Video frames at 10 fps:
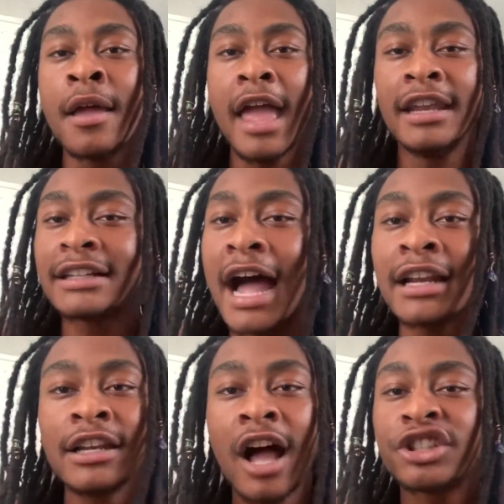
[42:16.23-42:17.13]
and the God
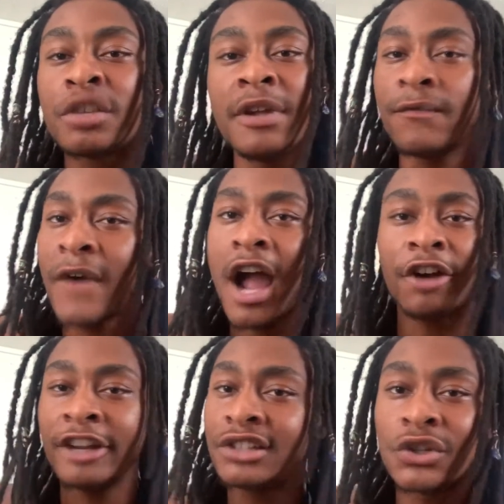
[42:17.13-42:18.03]
in y'all should be
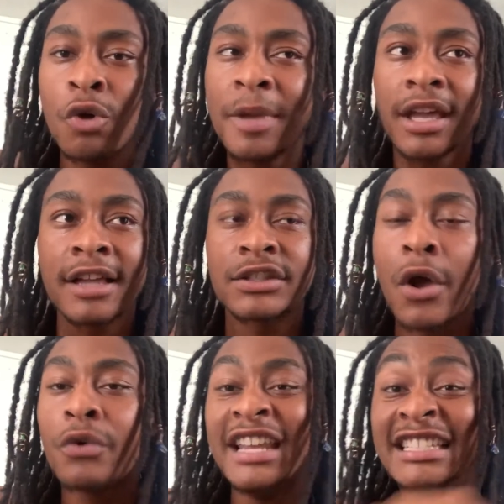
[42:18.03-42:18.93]
fiery, too.
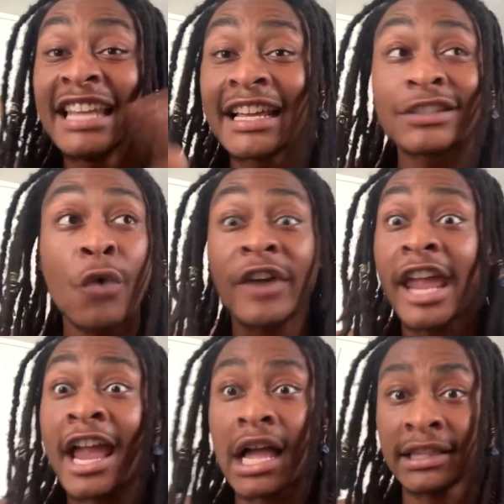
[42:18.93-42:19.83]
Because, yo, these niggas
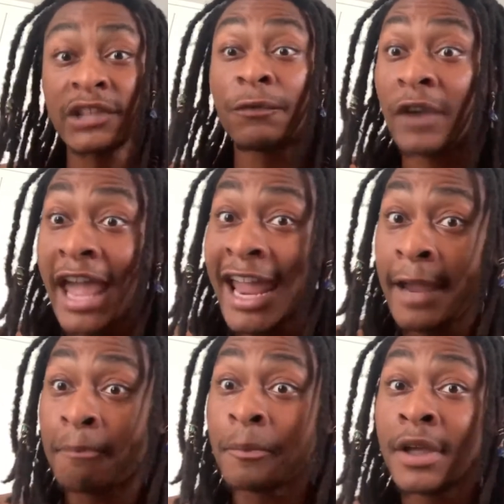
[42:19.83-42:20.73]
over here got this
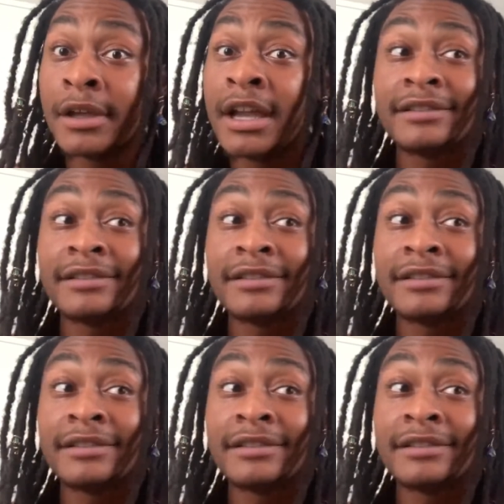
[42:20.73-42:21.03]
flame.